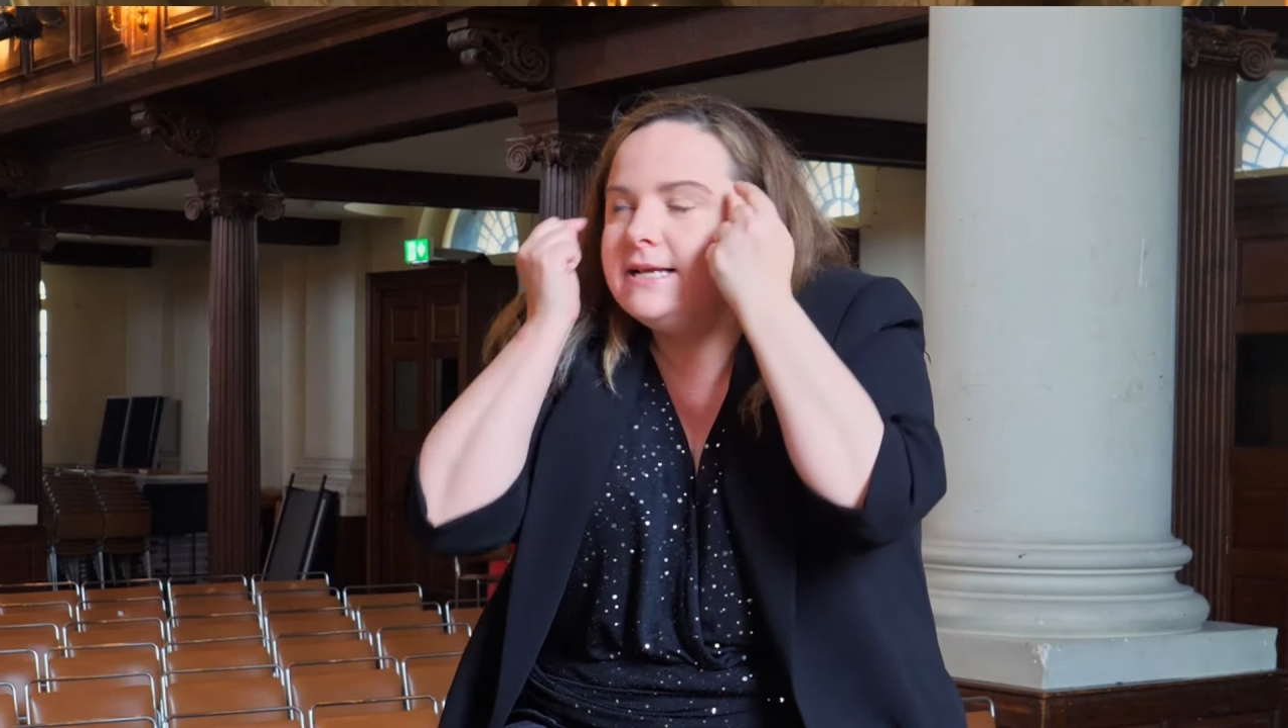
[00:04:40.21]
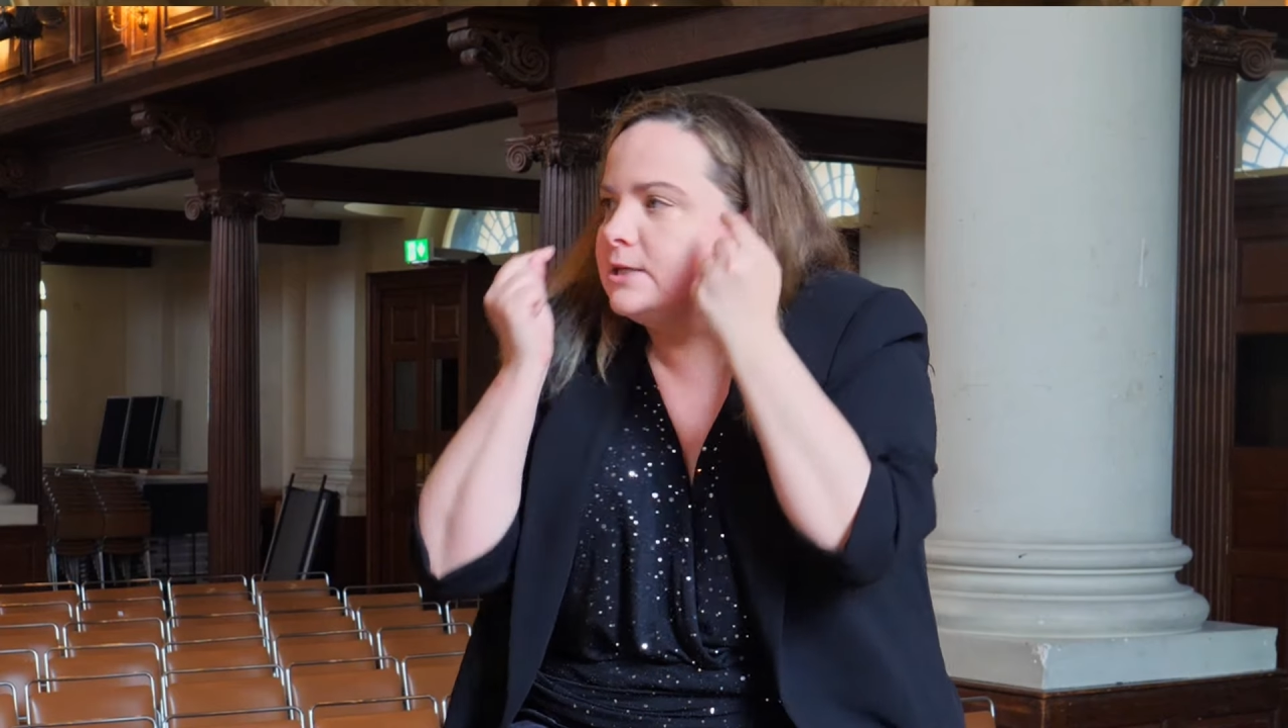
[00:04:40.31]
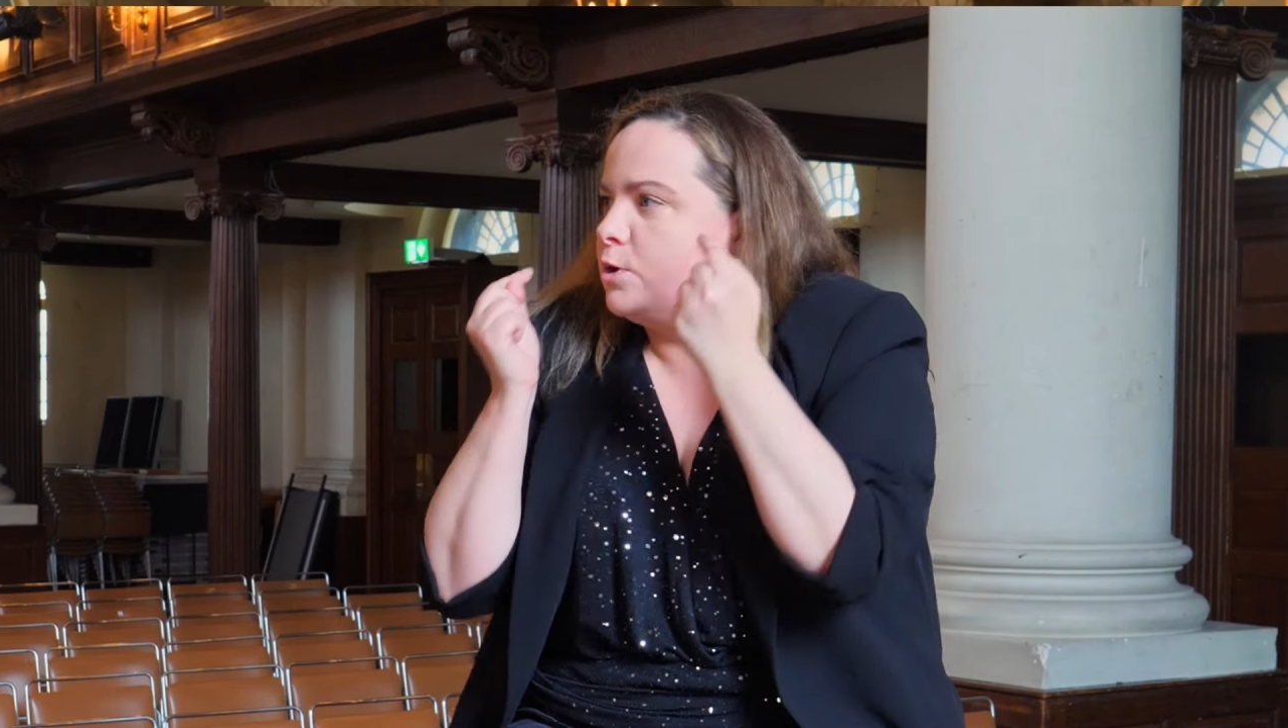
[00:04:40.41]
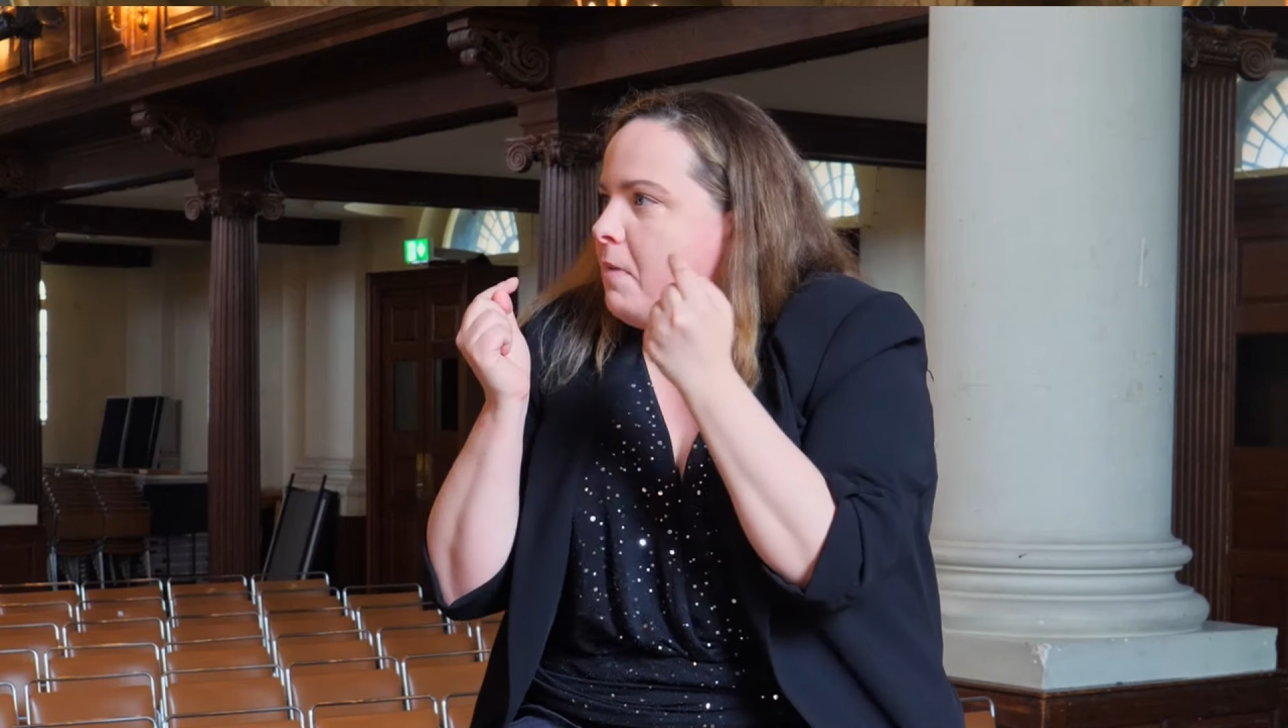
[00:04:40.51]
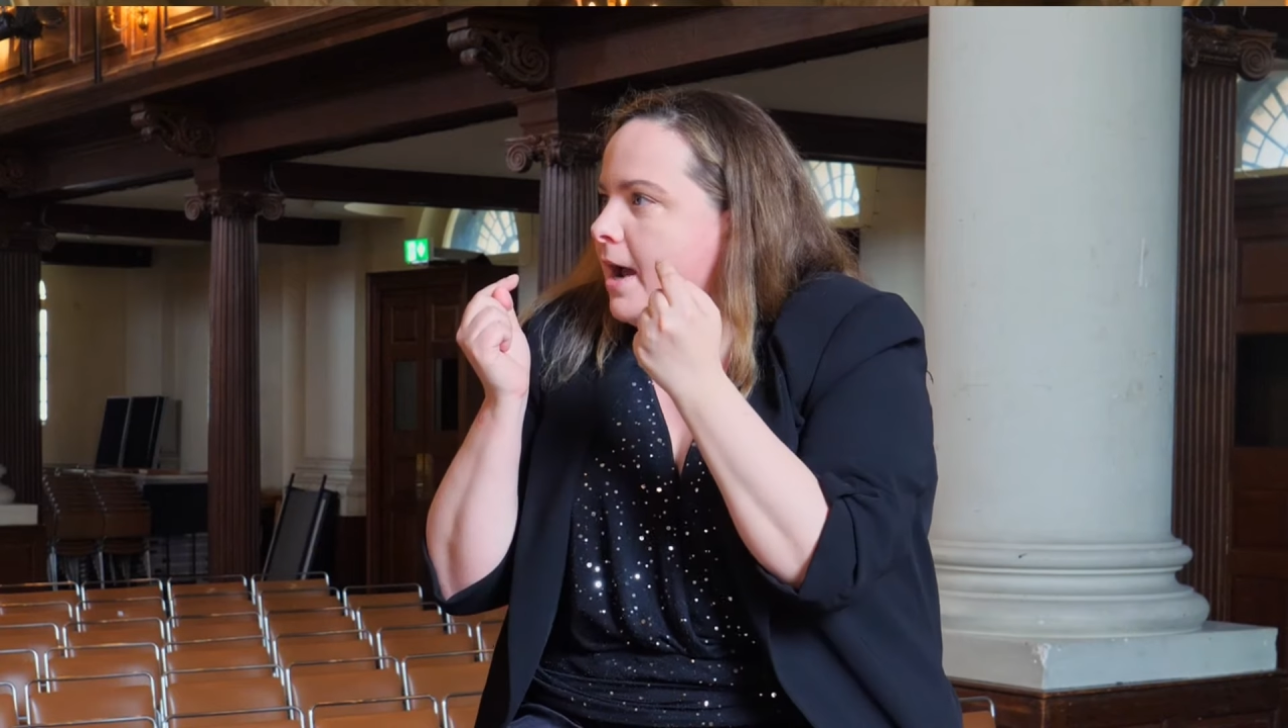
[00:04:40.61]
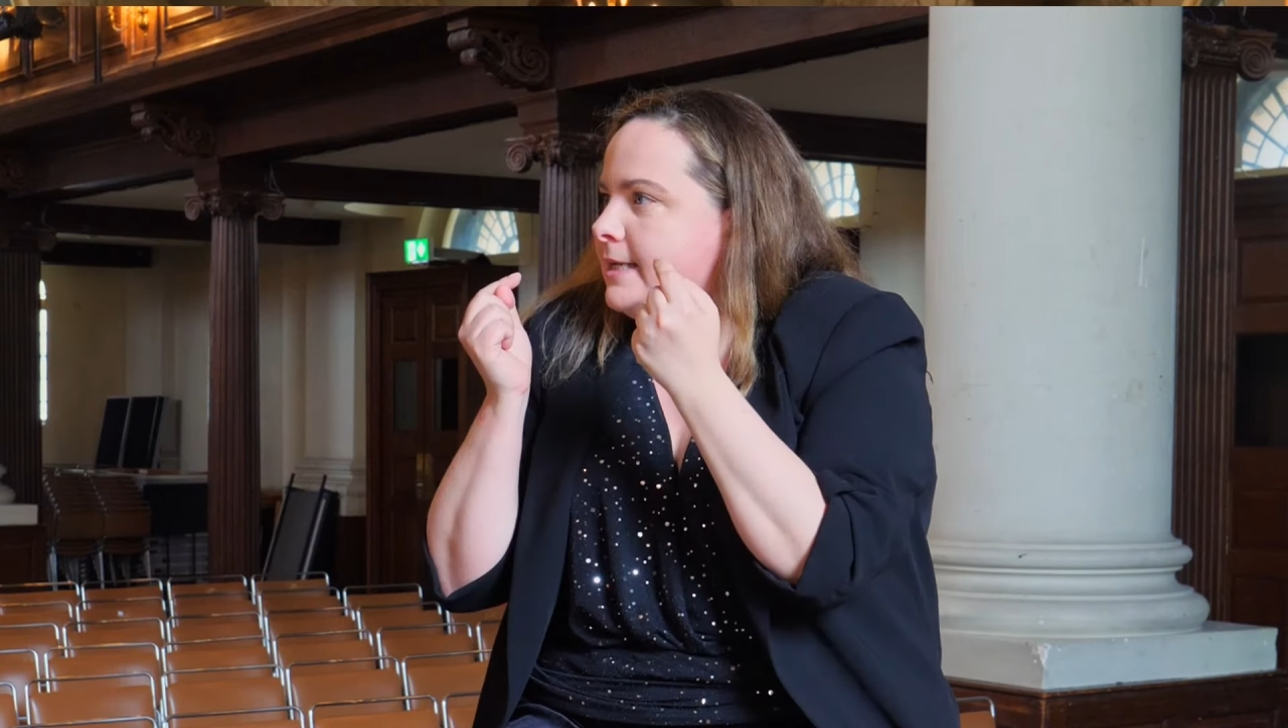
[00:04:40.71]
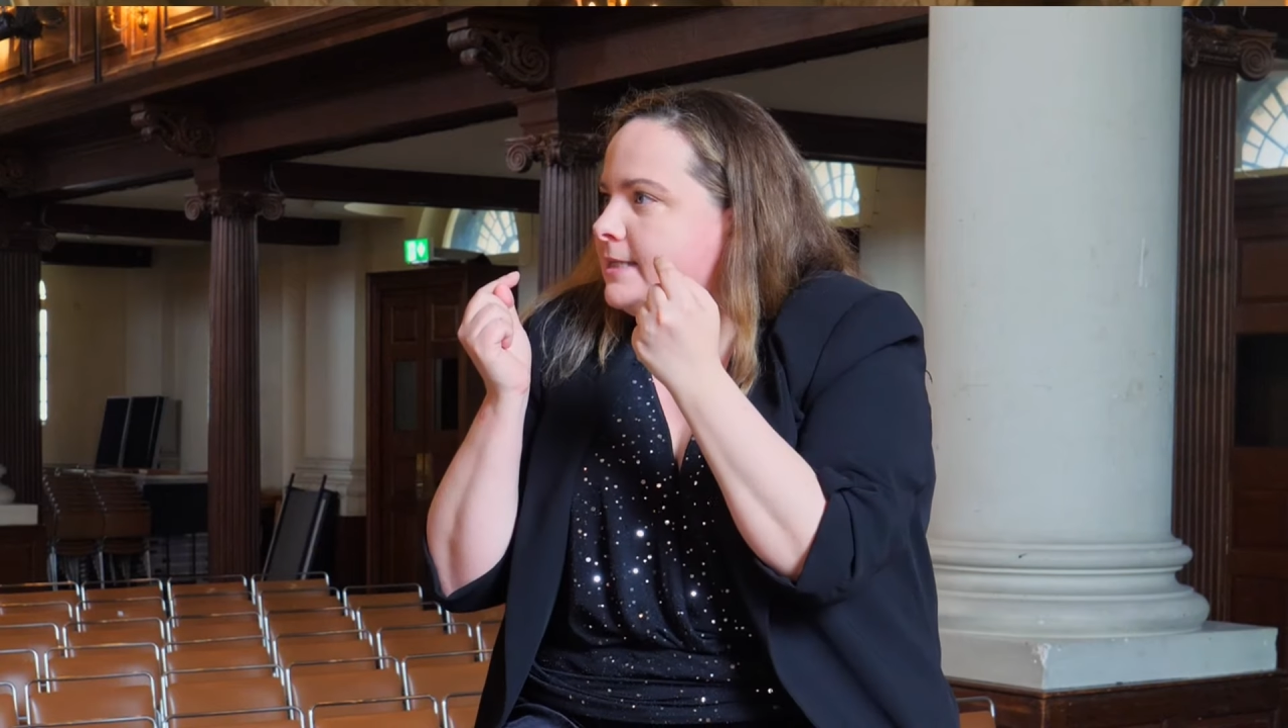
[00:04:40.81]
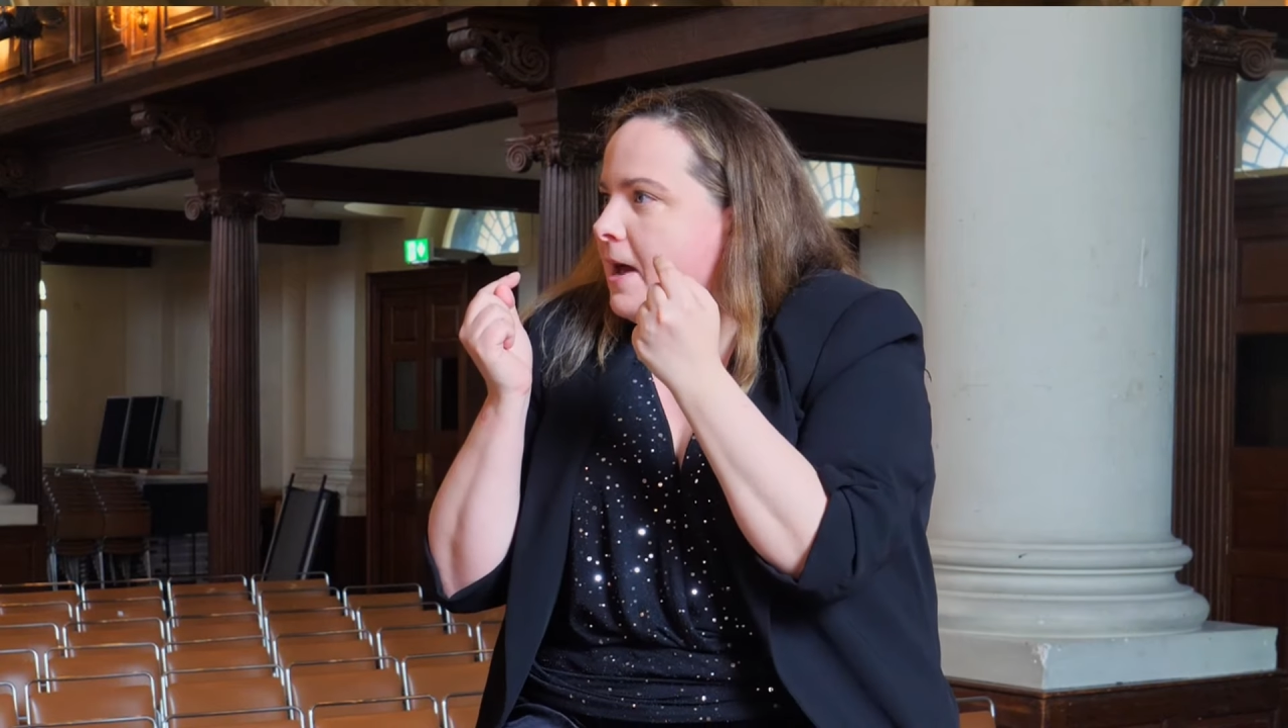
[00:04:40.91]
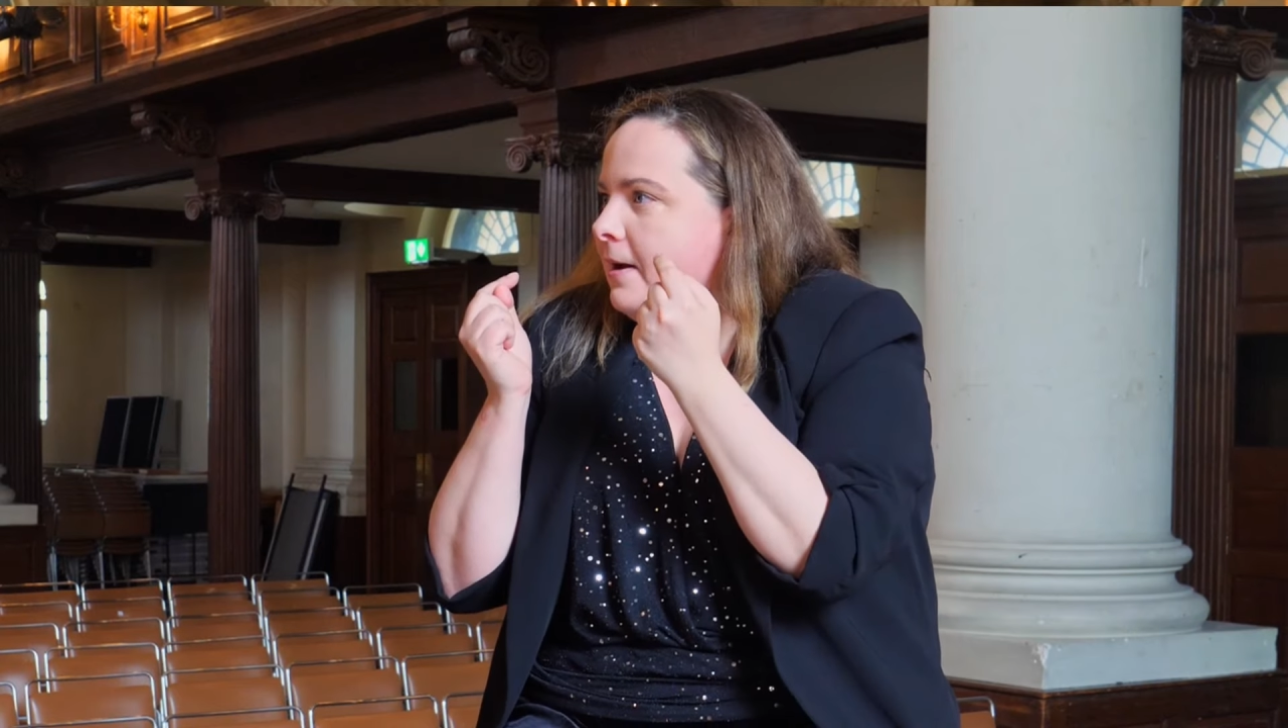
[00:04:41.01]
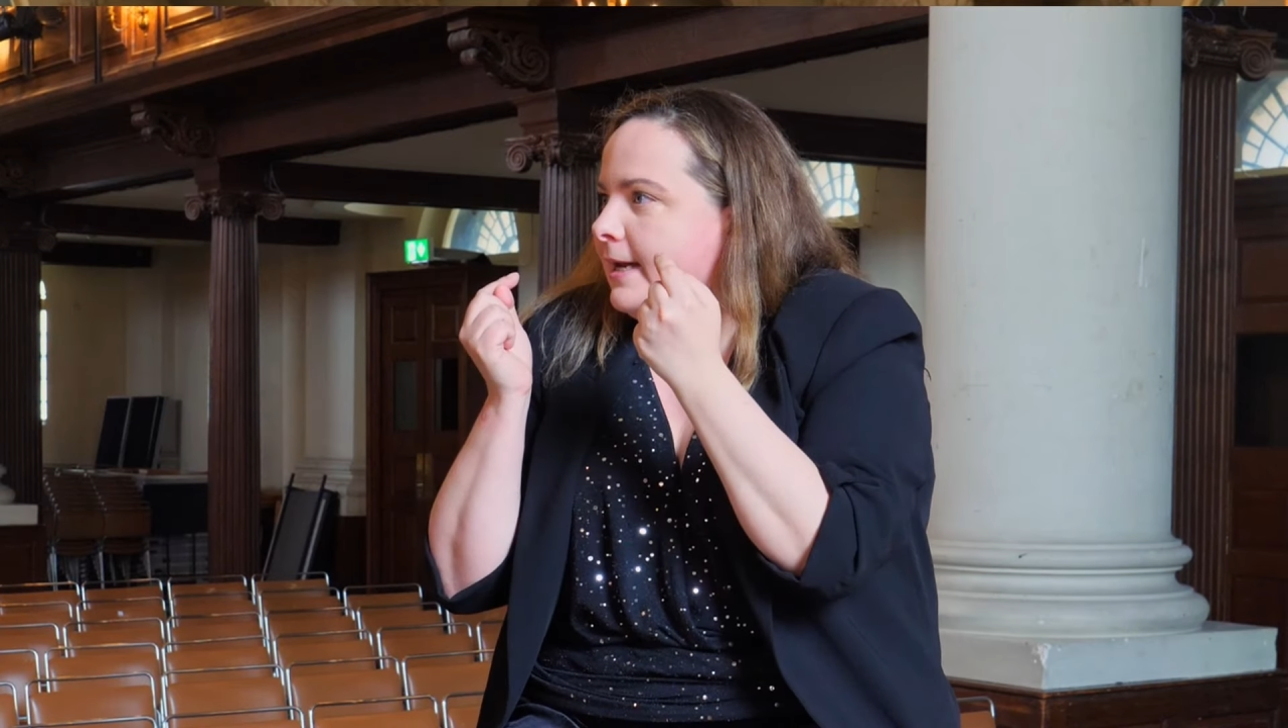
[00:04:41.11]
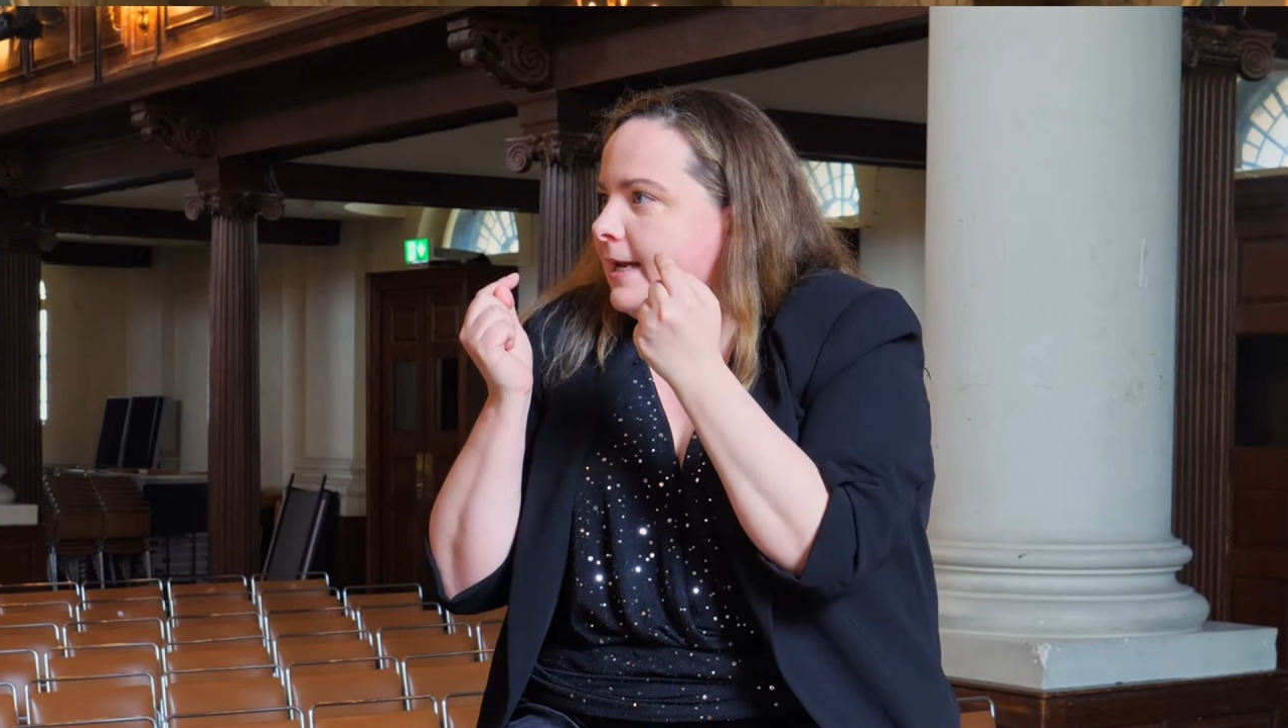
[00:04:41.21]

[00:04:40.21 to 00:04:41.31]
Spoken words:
it in your mind's eye.